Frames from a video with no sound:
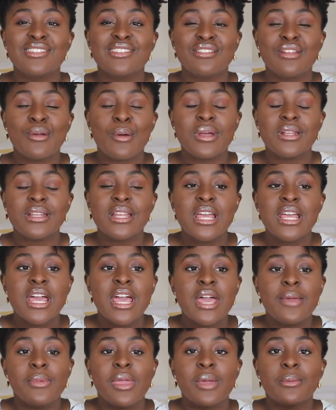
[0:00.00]
you know, and
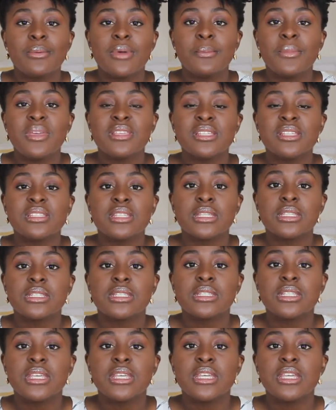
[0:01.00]
be able, amazing to
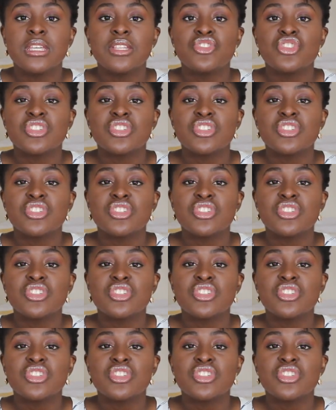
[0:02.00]
see